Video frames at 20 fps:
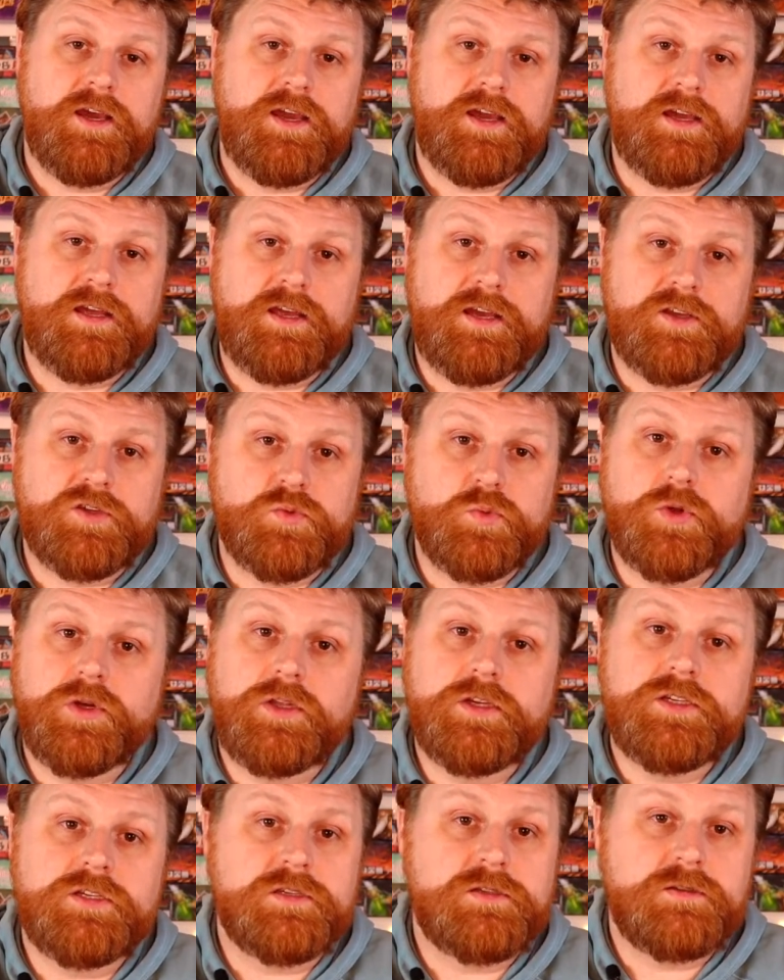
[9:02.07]
It has
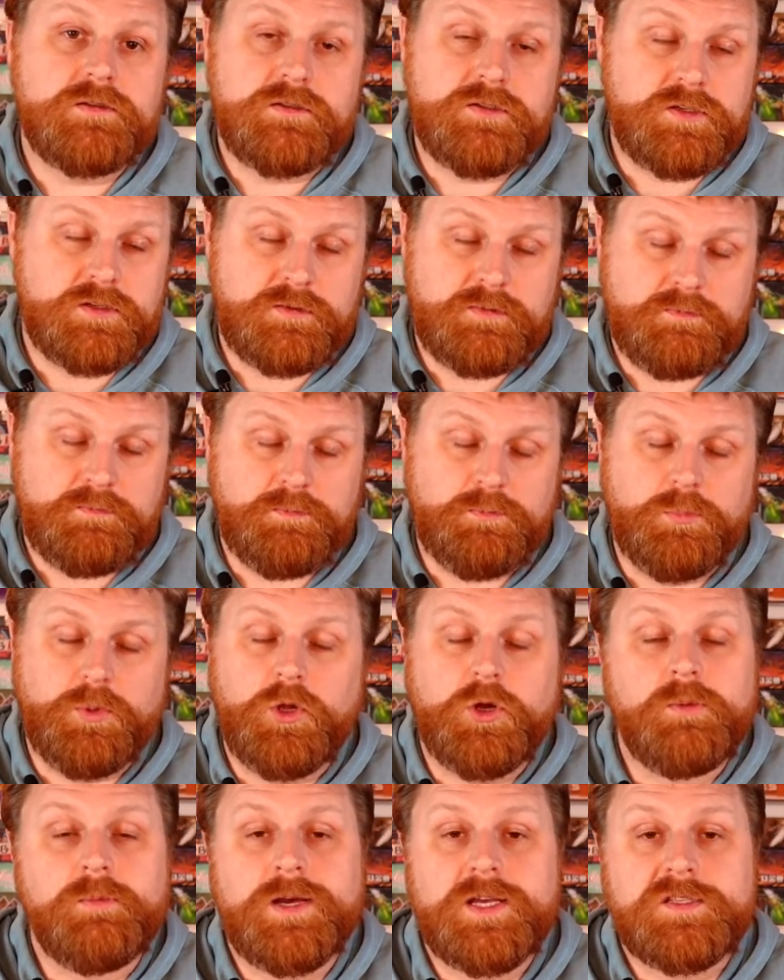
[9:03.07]
really just
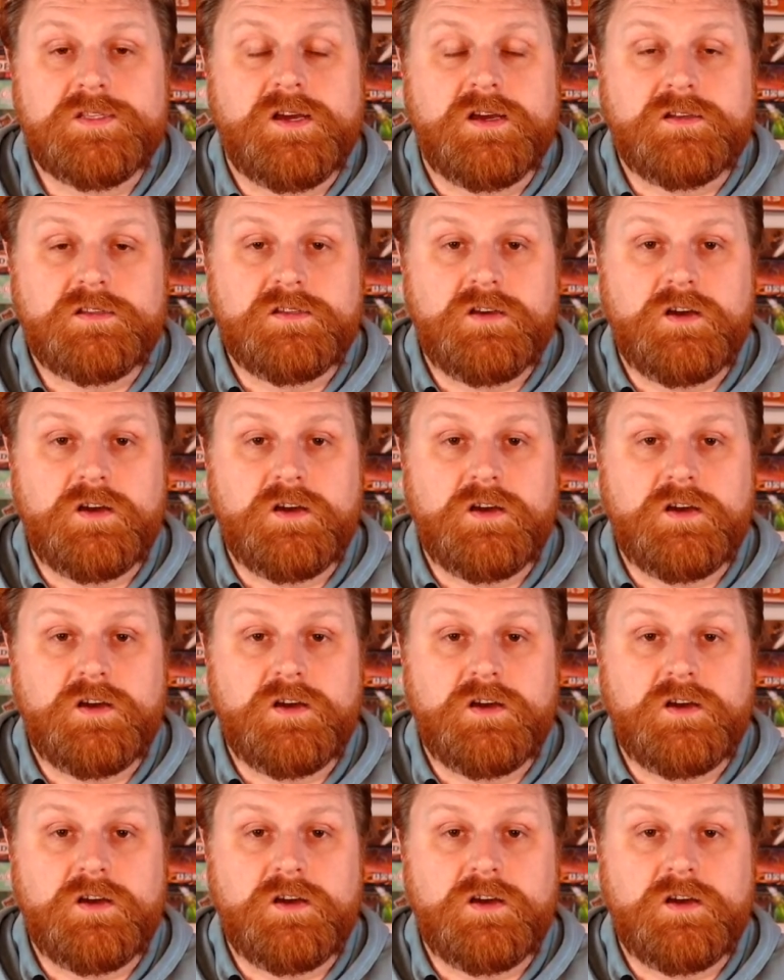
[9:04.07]
blown my socks